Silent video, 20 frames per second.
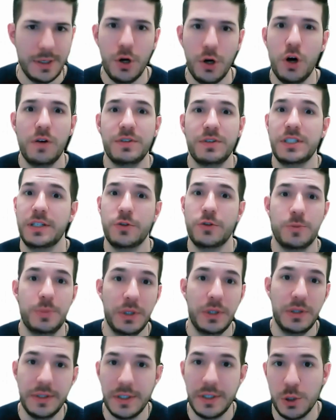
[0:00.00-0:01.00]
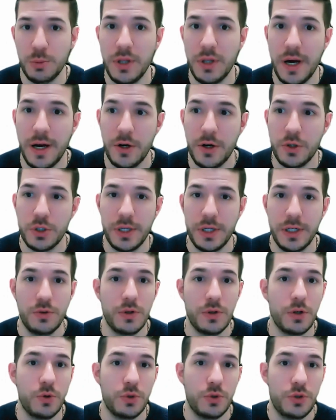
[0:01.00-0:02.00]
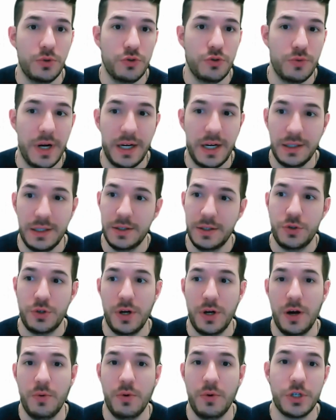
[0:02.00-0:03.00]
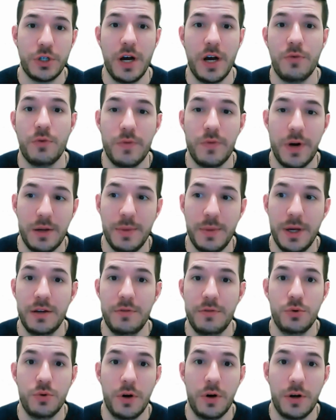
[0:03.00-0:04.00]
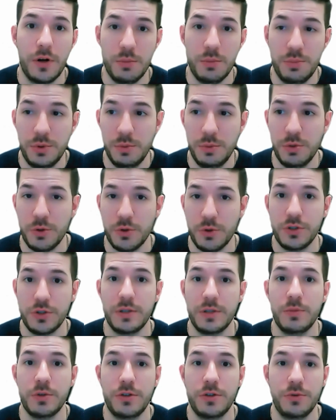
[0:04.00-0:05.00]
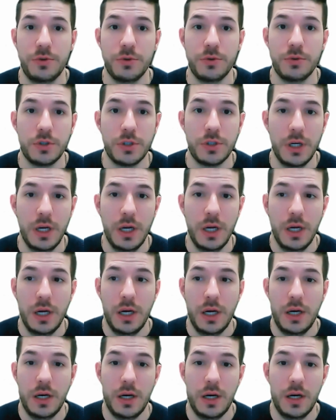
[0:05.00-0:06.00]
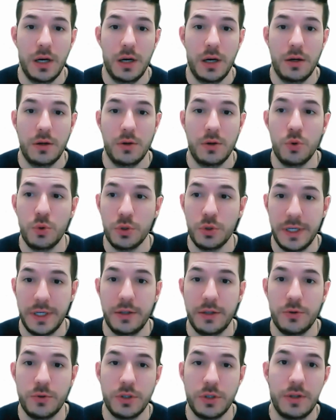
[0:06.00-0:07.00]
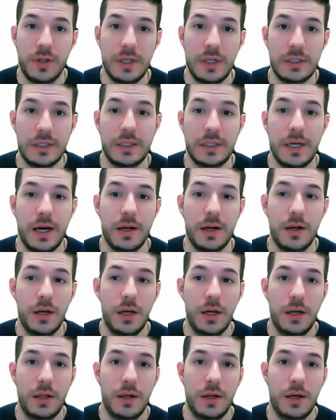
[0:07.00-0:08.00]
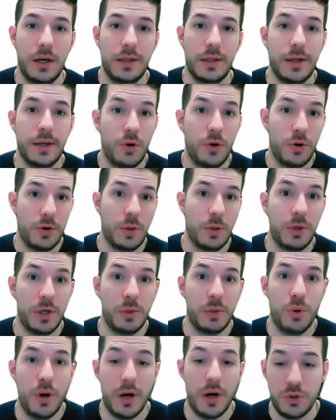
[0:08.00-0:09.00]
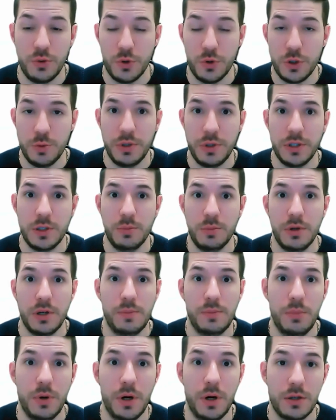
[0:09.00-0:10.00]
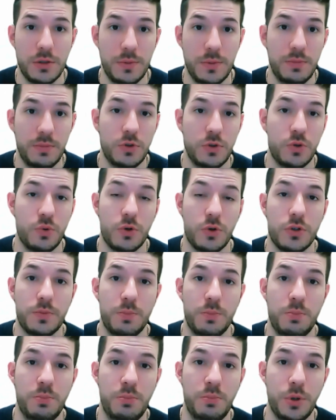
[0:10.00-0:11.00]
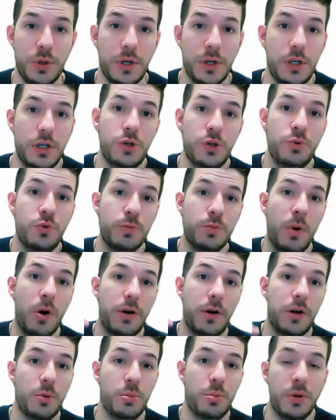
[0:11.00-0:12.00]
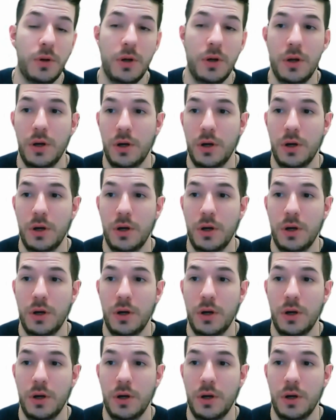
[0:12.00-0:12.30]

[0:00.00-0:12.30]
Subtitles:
Now, obviously, there's building suppliers that you can go to direct, which I would recommend if you are going to be purchasing materials, wholesalers, things like that, that aren't the big box stores, because the big box stores put a huge markup